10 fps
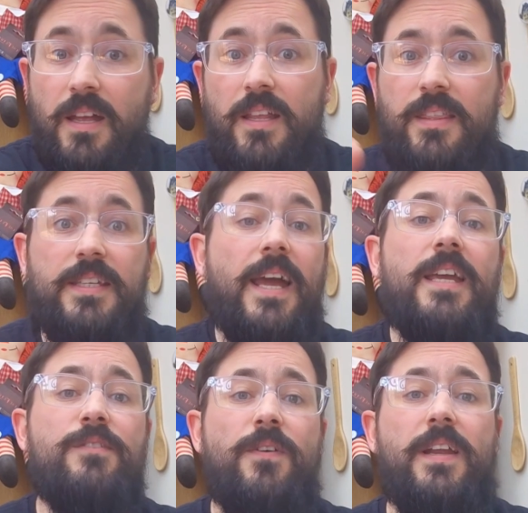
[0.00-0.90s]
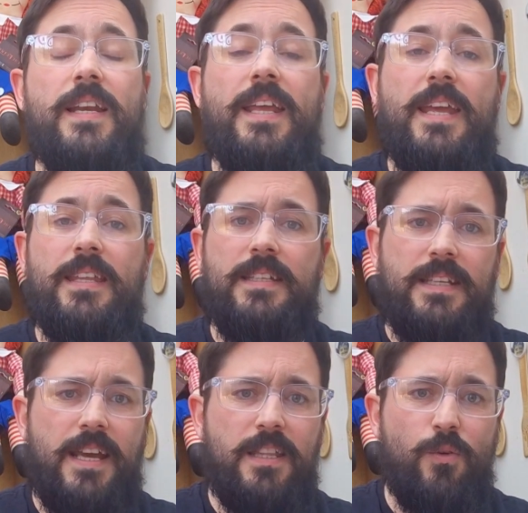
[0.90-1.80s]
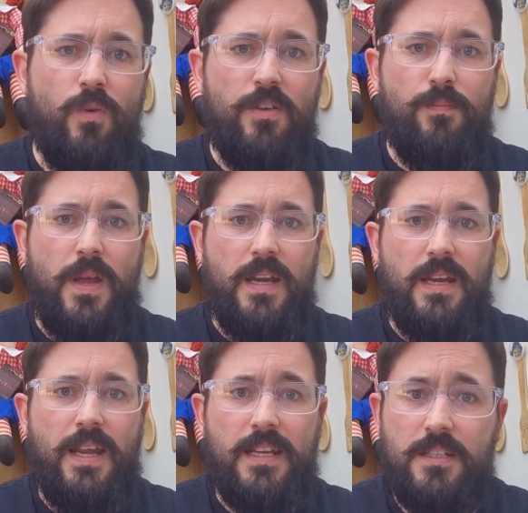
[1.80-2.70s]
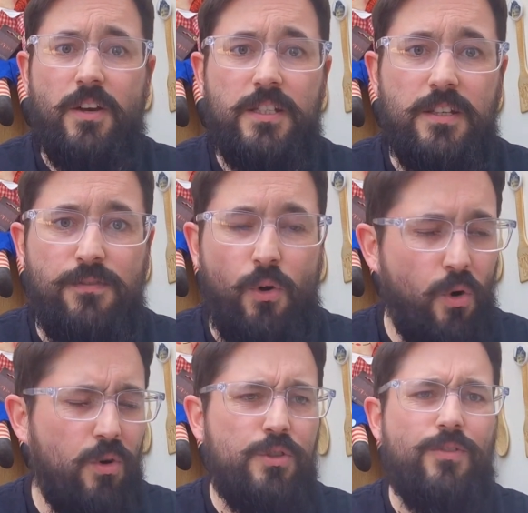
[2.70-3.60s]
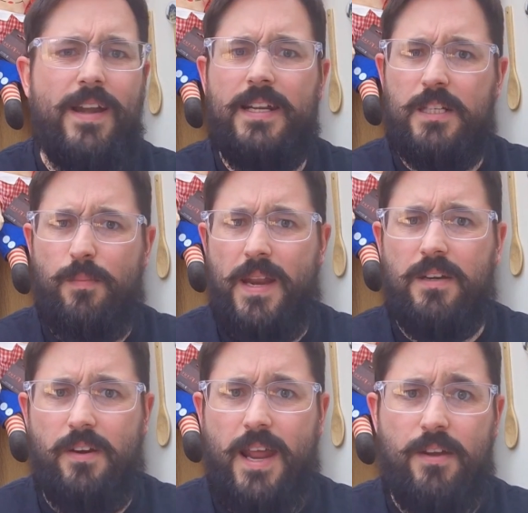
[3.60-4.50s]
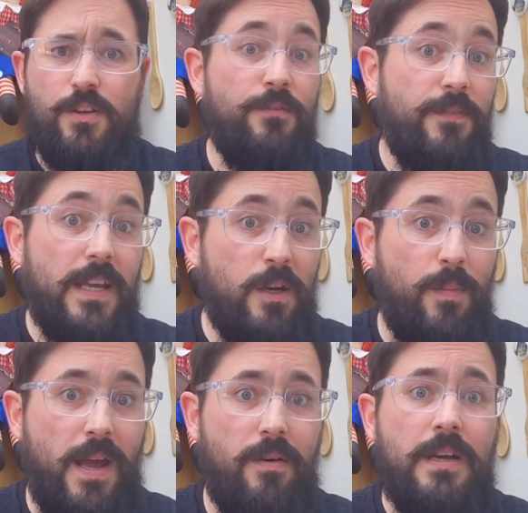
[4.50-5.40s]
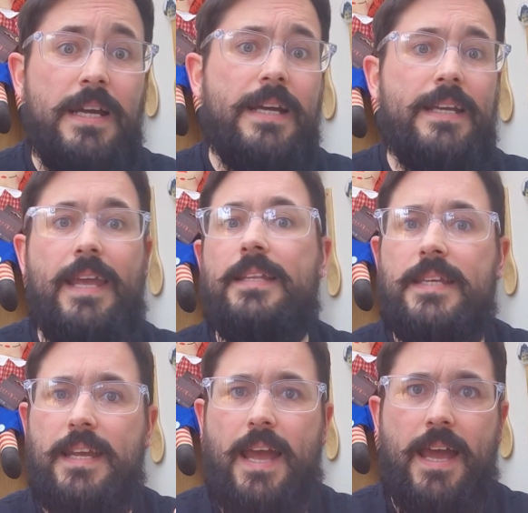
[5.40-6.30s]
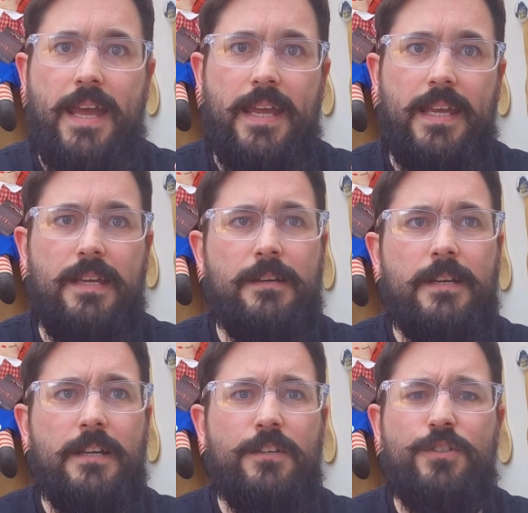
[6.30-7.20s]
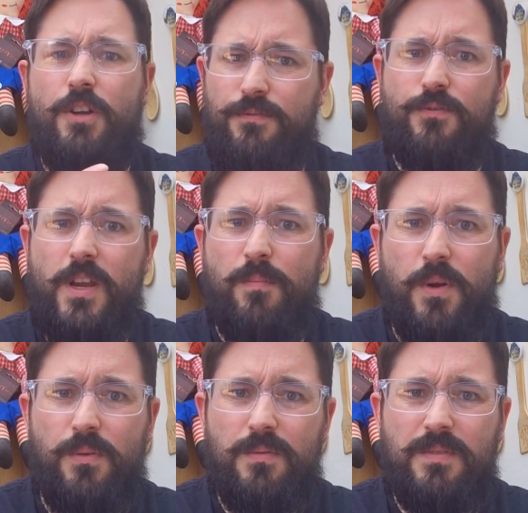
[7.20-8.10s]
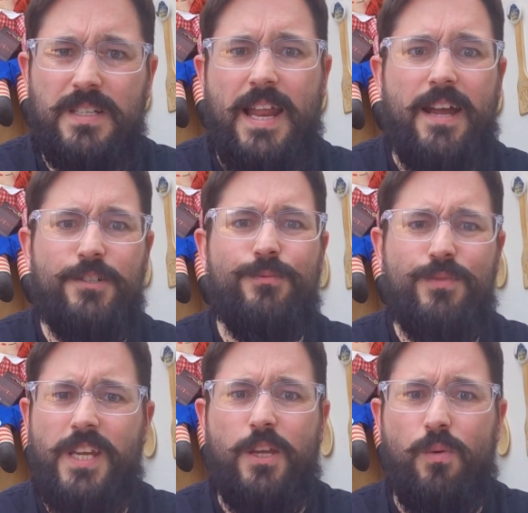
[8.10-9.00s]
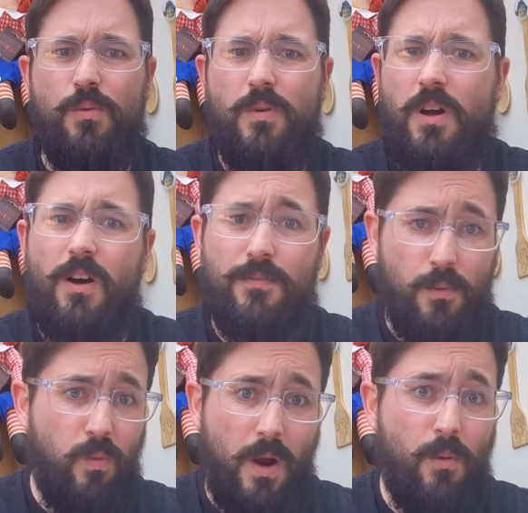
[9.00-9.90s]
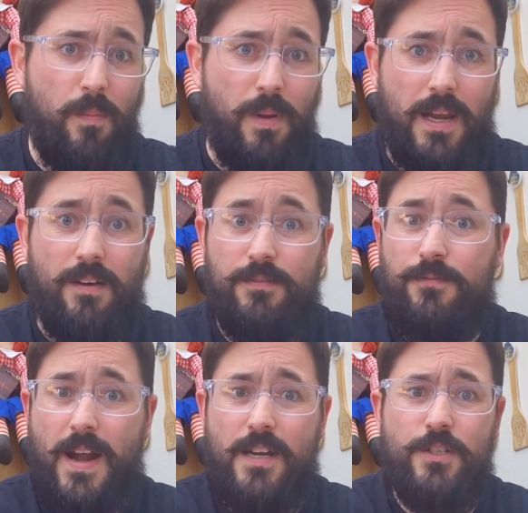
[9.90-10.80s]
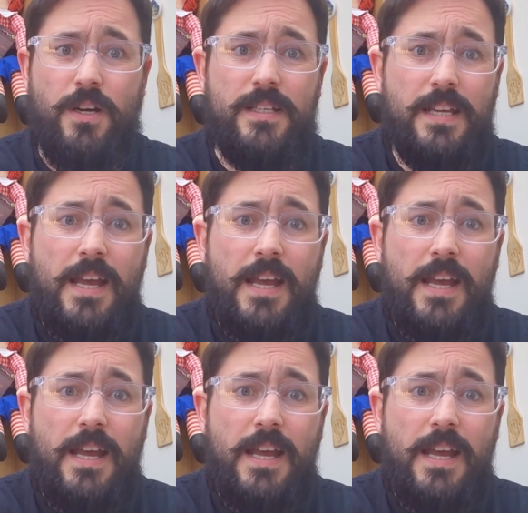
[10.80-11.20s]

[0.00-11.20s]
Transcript: The day is finally here, the day that we've been excited for, or dreading, depending on how you feel about getting a soft reboot slash sequel of a well-beloved franchise.